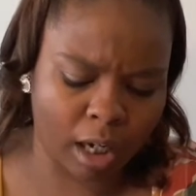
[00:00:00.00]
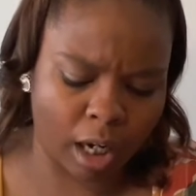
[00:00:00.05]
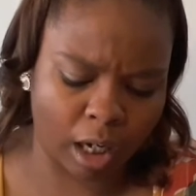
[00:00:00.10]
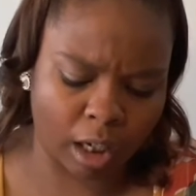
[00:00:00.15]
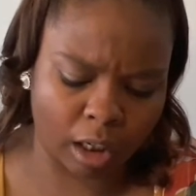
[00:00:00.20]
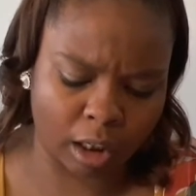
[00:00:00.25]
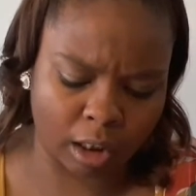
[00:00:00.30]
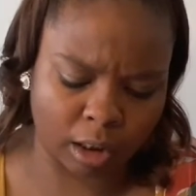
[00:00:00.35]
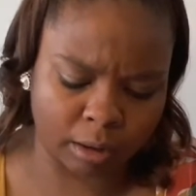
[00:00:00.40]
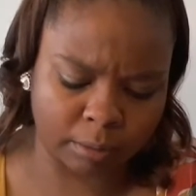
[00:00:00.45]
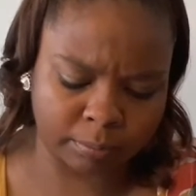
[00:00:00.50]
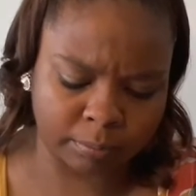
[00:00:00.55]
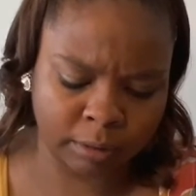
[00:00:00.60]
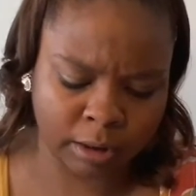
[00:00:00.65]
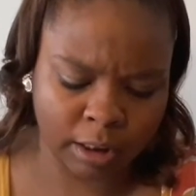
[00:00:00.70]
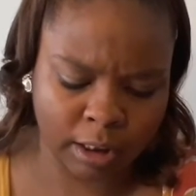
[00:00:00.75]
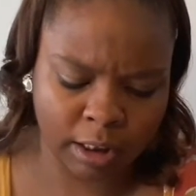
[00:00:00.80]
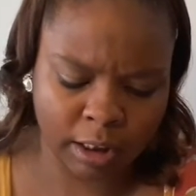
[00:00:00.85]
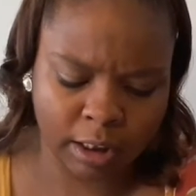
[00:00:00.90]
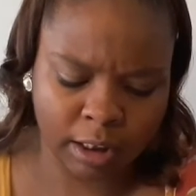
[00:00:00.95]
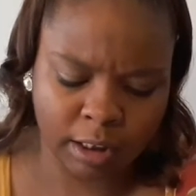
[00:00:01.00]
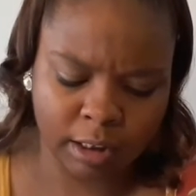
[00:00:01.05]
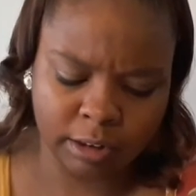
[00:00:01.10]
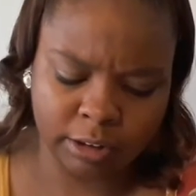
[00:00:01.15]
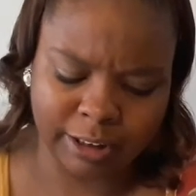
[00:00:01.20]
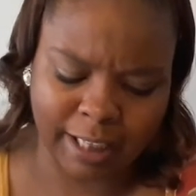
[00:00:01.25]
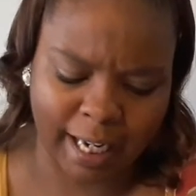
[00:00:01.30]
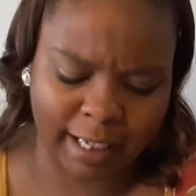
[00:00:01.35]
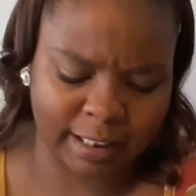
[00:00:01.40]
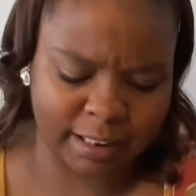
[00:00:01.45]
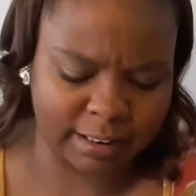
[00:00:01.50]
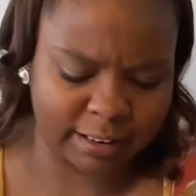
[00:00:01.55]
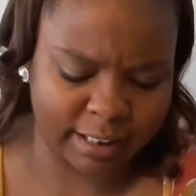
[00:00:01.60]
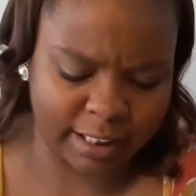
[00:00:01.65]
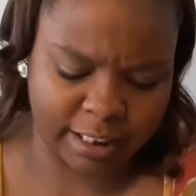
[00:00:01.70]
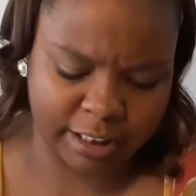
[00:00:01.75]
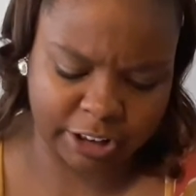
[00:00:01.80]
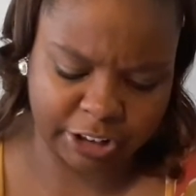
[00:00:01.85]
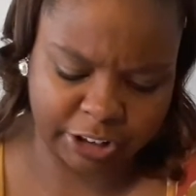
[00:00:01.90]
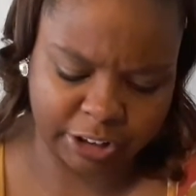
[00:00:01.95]
Um, Jackie
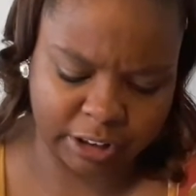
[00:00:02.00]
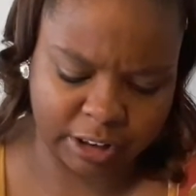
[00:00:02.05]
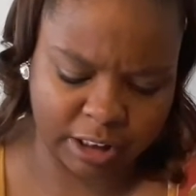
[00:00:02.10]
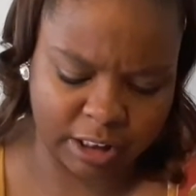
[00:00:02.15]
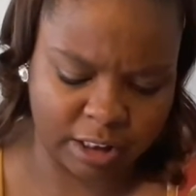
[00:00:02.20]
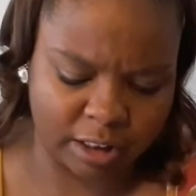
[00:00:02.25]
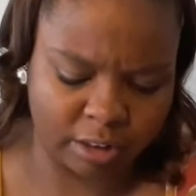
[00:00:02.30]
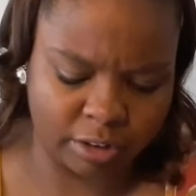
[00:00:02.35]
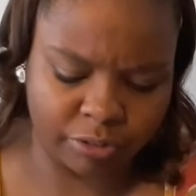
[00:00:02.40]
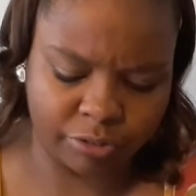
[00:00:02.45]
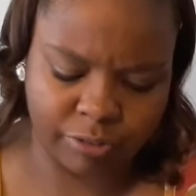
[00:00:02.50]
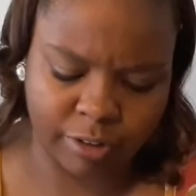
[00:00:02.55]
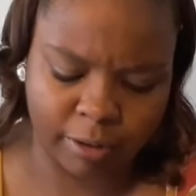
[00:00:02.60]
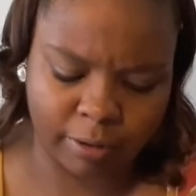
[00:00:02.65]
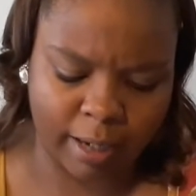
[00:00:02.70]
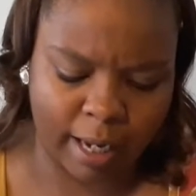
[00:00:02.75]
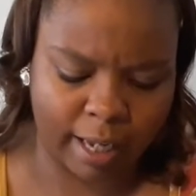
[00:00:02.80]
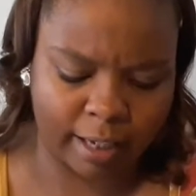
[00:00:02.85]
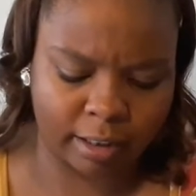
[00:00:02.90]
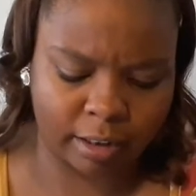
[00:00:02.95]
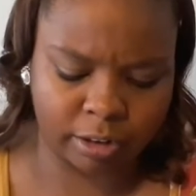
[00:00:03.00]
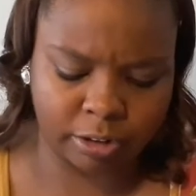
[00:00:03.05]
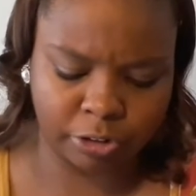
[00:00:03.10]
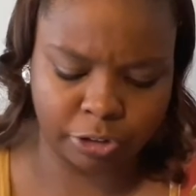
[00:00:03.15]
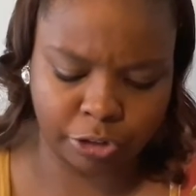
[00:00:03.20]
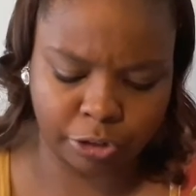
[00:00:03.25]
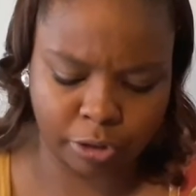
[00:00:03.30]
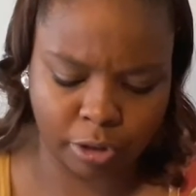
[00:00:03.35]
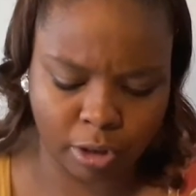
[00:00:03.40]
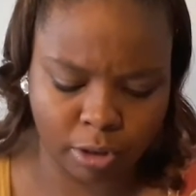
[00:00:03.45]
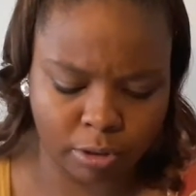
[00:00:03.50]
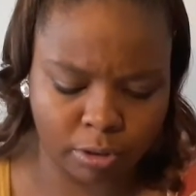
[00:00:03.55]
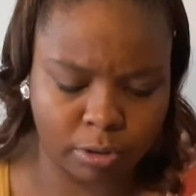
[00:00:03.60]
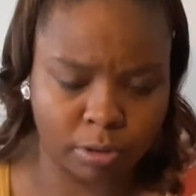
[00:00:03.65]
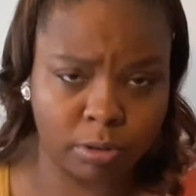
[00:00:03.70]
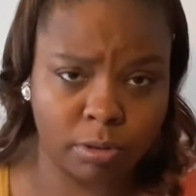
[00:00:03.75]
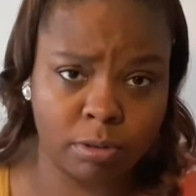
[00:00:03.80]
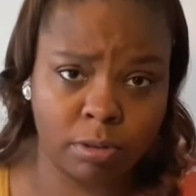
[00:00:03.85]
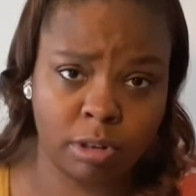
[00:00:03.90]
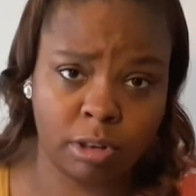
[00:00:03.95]
says she felt out of
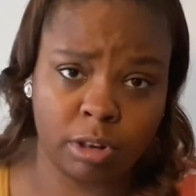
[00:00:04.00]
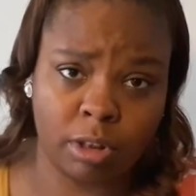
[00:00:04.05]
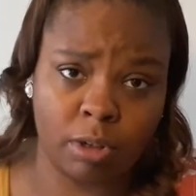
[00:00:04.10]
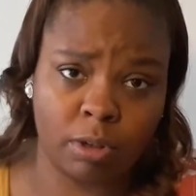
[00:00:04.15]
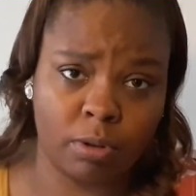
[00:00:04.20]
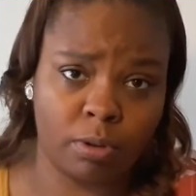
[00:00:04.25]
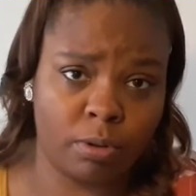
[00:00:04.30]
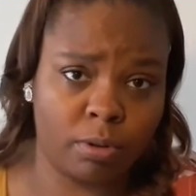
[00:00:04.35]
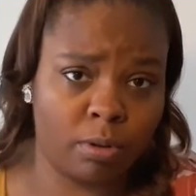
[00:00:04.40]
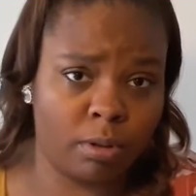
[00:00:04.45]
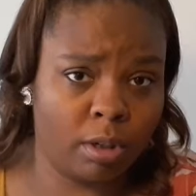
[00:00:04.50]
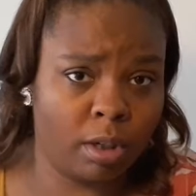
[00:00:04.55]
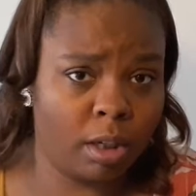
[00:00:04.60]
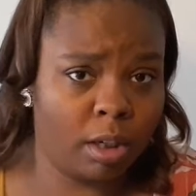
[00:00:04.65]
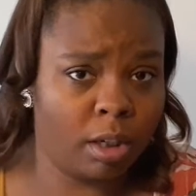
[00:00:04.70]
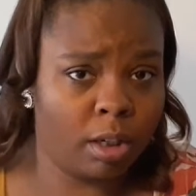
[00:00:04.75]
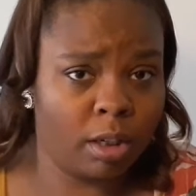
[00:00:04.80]
control. So